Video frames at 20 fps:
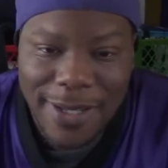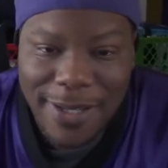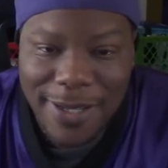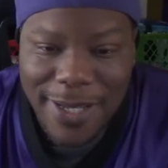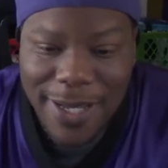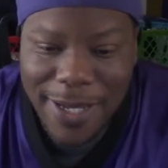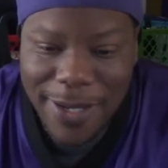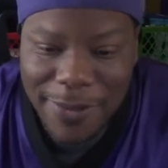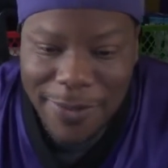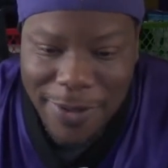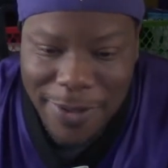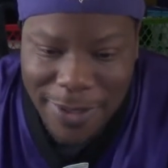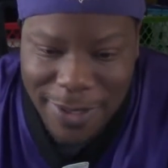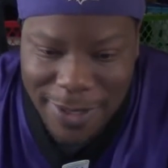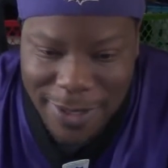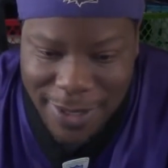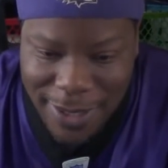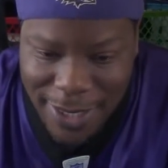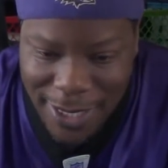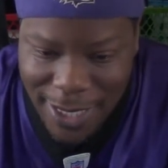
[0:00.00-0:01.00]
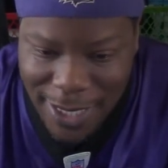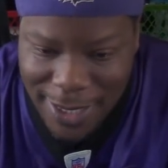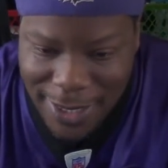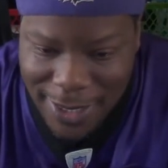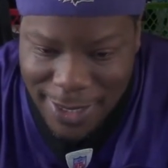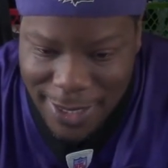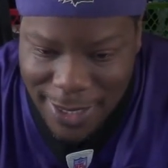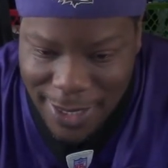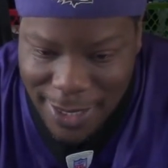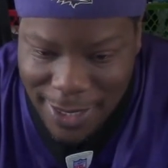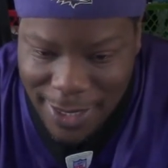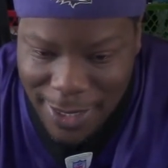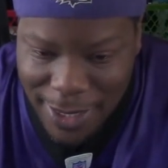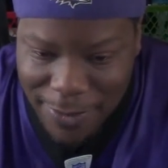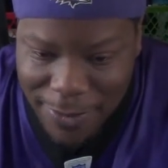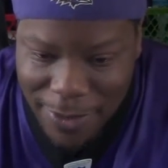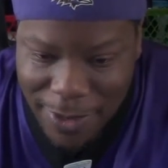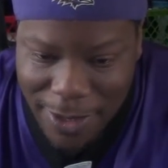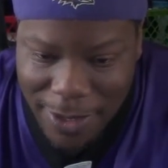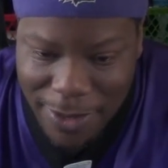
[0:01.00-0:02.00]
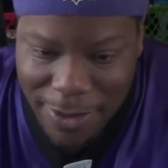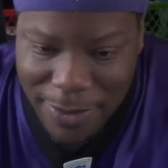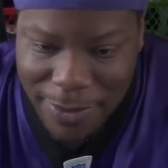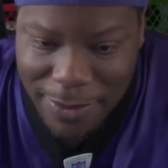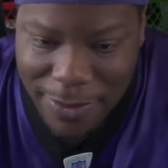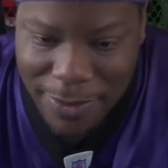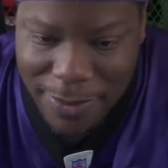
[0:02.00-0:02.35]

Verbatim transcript: Hey, where the stats at? There we go.